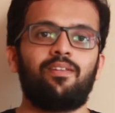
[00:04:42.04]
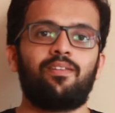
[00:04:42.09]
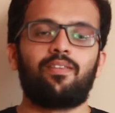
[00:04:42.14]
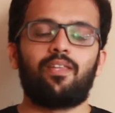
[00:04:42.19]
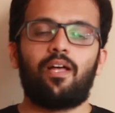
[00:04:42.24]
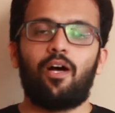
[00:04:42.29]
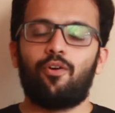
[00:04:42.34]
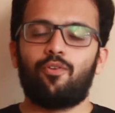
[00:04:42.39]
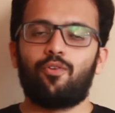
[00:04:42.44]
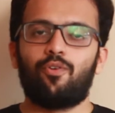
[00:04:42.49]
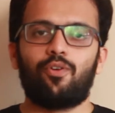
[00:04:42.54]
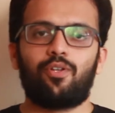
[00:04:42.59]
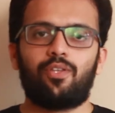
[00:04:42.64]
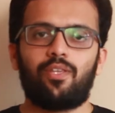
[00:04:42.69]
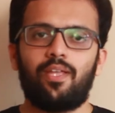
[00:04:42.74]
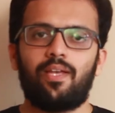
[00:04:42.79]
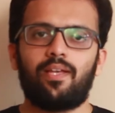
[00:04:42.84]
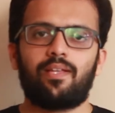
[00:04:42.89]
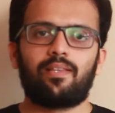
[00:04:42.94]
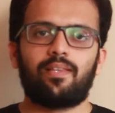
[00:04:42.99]
Now you'd
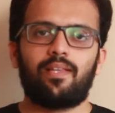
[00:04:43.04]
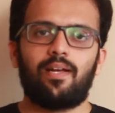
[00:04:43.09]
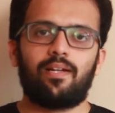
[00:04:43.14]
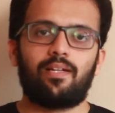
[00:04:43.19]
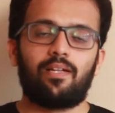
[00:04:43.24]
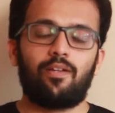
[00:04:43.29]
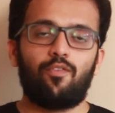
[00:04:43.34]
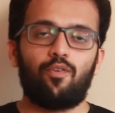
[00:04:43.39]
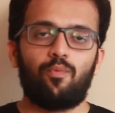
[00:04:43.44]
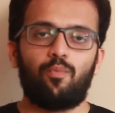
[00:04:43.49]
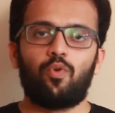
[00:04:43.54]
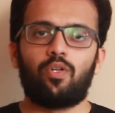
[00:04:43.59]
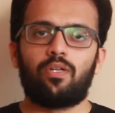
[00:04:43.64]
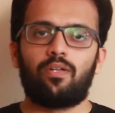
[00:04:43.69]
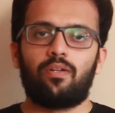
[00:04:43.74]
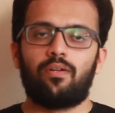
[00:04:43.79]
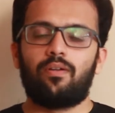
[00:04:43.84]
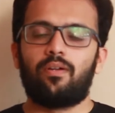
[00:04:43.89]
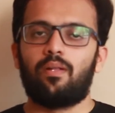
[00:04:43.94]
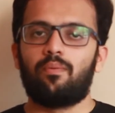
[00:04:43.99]
think that Real
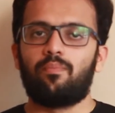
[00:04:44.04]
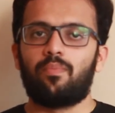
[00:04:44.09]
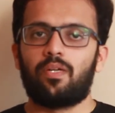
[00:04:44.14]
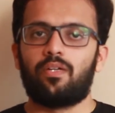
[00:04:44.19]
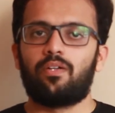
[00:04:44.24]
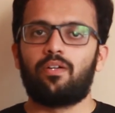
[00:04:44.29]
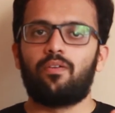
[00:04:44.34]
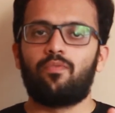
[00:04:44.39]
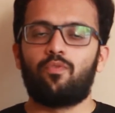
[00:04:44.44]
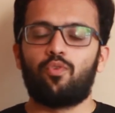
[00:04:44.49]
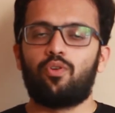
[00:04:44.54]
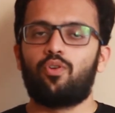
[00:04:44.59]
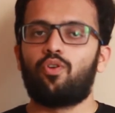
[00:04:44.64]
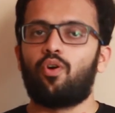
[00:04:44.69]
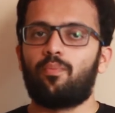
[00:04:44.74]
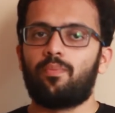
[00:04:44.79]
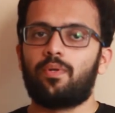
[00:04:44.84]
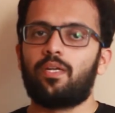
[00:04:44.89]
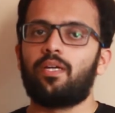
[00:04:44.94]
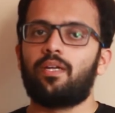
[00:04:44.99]
Madrid would
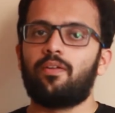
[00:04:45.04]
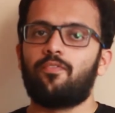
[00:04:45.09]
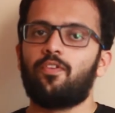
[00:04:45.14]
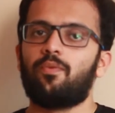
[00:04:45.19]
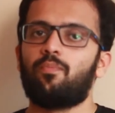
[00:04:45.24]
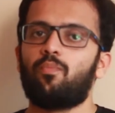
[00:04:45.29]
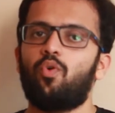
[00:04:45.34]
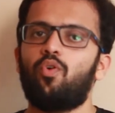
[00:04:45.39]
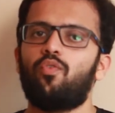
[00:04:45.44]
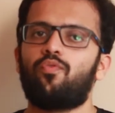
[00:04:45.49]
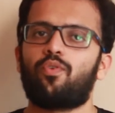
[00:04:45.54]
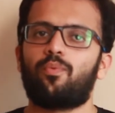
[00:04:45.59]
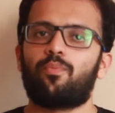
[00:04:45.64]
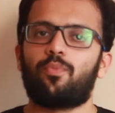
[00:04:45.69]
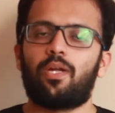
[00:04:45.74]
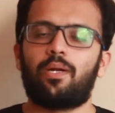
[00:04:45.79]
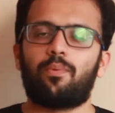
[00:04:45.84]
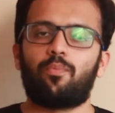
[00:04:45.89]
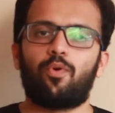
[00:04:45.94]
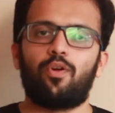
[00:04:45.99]
dominate even more from
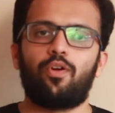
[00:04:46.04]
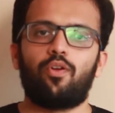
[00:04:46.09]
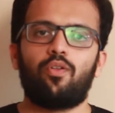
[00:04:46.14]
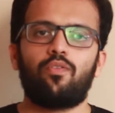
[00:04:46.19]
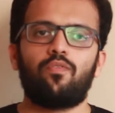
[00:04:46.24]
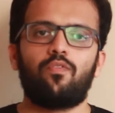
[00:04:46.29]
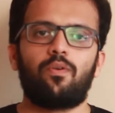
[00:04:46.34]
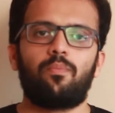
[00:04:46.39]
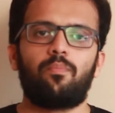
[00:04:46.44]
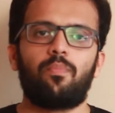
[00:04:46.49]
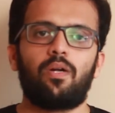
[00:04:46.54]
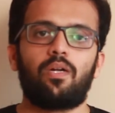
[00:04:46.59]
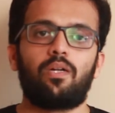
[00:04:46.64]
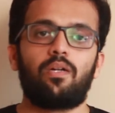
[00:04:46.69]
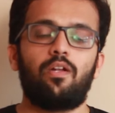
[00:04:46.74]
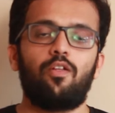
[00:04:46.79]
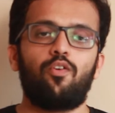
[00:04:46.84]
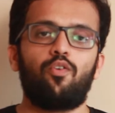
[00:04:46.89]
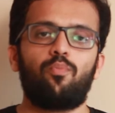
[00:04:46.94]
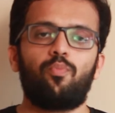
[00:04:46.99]
that point onward,
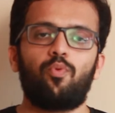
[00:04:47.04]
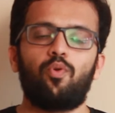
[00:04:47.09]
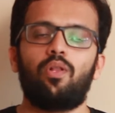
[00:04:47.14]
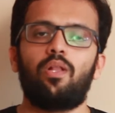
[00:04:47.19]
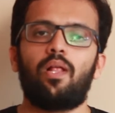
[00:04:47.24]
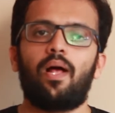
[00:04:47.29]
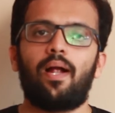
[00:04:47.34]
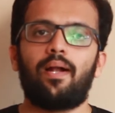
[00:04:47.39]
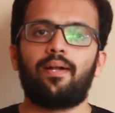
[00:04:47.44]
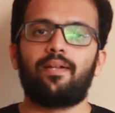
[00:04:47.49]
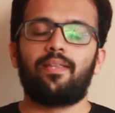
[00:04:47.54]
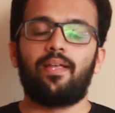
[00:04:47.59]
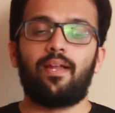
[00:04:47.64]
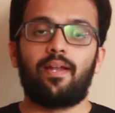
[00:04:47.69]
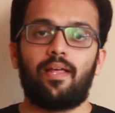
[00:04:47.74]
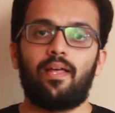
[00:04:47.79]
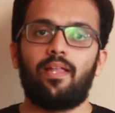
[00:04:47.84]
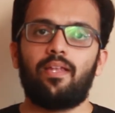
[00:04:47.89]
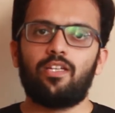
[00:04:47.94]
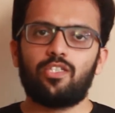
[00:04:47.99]
but Liverpool had
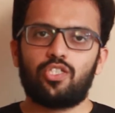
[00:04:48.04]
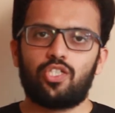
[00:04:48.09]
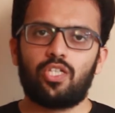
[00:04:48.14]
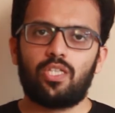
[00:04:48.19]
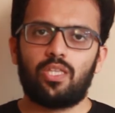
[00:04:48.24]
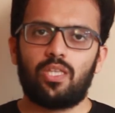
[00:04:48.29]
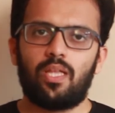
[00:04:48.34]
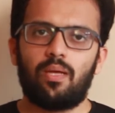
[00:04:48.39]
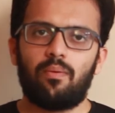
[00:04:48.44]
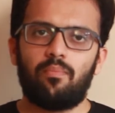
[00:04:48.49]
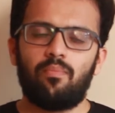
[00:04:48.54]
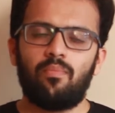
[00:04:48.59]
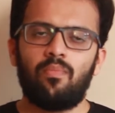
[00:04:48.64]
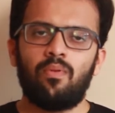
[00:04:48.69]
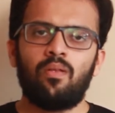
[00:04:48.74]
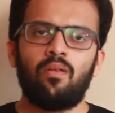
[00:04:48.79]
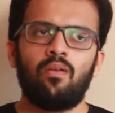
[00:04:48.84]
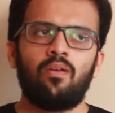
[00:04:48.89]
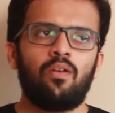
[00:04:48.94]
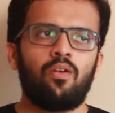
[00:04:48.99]
that energy in them
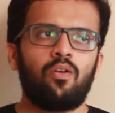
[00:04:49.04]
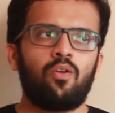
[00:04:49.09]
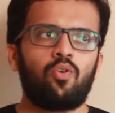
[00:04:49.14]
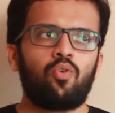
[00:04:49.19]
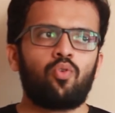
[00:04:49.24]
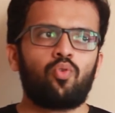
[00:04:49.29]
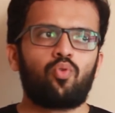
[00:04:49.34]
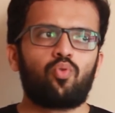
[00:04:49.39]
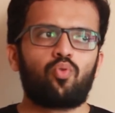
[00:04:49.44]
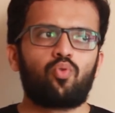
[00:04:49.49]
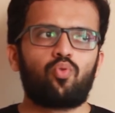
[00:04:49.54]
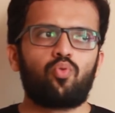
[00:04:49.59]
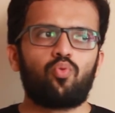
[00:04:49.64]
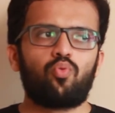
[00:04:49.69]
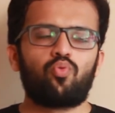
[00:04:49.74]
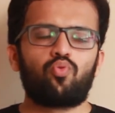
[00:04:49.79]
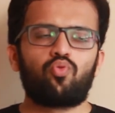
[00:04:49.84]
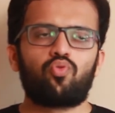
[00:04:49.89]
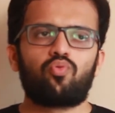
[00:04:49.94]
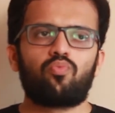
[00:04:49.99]

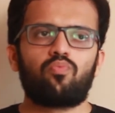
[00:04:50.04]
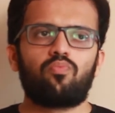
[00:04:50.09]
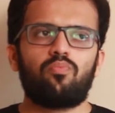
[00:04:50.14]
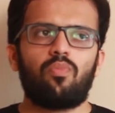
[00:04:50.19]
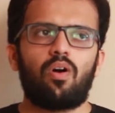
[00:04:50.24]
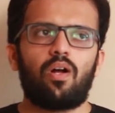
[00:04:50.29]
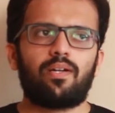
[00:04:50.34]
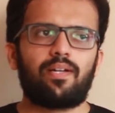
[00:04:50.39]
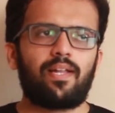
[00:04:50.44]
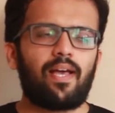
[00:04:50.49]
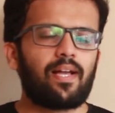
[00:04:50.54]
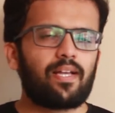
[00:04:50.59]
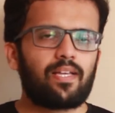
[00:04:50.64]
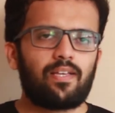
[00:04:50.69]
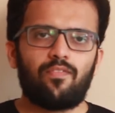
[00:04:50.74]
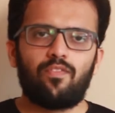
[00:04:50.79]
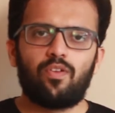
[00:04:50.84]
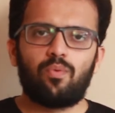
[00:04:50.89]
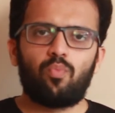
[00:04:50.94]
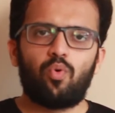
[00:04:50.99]
to attack
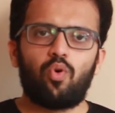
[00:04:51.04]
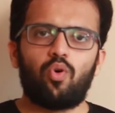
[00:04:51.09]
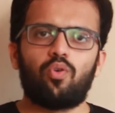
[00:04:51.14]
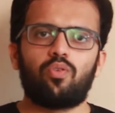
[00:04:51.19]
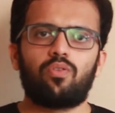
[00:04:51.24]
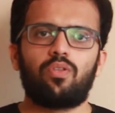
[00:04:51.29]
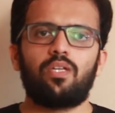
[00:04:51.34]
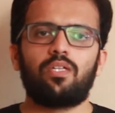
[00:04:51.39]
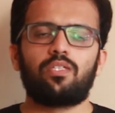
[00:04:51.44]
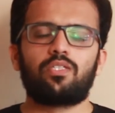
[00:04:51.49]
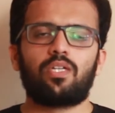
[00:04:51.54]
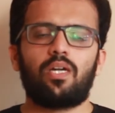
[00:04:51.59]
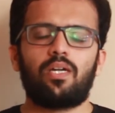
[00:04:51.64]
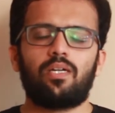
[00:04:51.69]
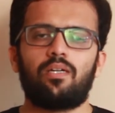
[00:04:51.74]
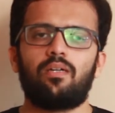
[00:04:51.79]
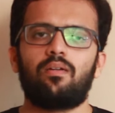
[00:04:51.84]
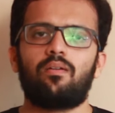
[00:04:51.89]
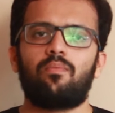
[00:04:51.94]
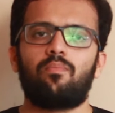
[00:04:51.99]
even more. They
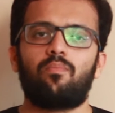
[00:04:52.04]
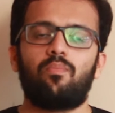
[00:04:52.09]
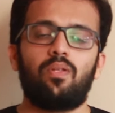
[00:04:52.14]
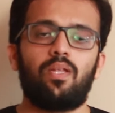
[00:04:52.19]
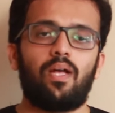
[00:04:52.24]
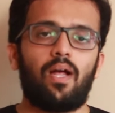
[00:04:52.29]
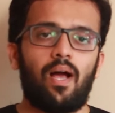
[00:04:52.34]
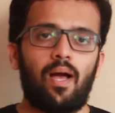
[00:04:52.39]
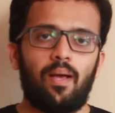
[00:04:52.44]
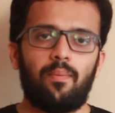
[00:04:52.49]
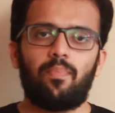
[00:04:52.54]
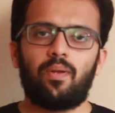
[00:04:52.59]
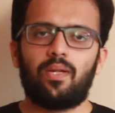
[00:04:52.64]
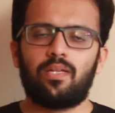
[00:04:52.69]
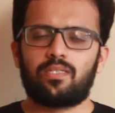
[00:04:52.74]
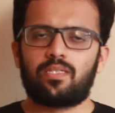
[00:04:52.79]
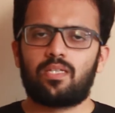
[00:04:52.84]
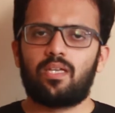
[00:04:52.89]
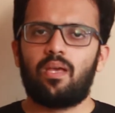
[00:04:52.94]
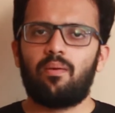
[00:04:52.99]
started their
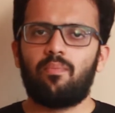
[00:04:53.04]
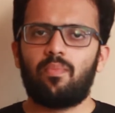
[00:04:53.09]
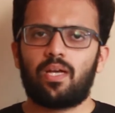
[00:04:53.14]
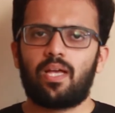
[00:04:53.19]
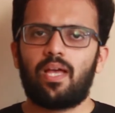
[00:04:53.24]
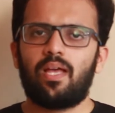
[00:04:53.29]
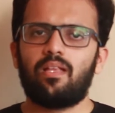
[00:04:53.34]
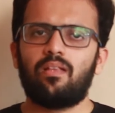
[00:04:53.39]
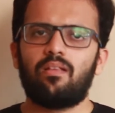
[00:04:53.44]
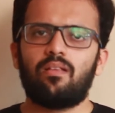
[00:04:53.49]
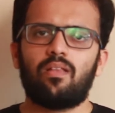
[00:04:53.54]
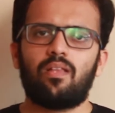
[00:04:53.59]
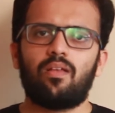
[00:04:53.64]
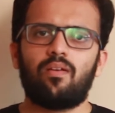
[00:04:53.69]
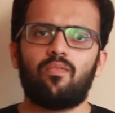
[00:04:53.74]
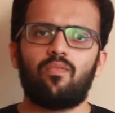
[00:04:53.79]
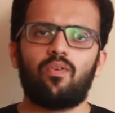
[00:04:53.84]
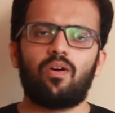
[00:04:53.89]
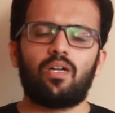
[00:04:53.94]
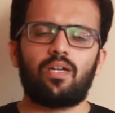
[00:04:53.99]
high-press game again, they
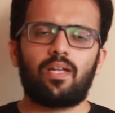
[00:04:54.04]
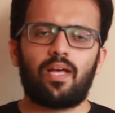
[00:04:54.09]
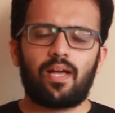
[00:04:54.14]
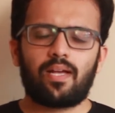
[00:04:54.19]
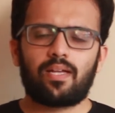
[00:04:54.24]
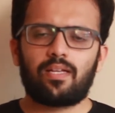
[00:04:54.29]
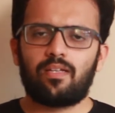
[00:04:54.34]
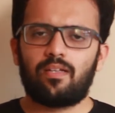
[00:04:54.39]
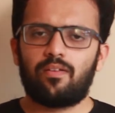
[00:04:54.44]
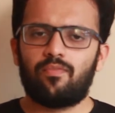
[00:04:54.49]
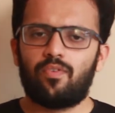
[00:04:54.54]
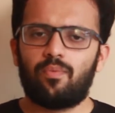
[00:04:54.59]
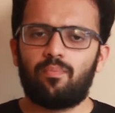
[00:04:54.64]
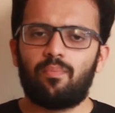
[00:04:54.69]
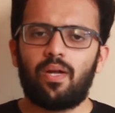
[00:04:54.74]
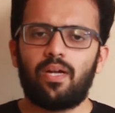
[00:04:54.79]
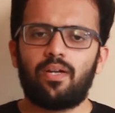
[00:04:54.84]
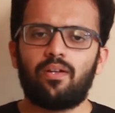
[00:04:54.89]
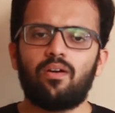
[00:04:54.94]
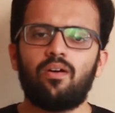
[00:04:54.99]
were attacking even
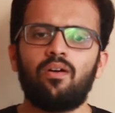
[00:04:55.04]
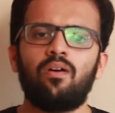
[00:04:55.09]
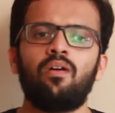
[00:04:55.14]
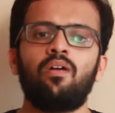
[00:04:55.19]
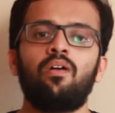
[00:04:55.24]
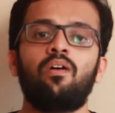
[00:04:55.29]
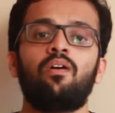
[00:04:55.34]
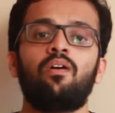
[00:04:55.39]
better.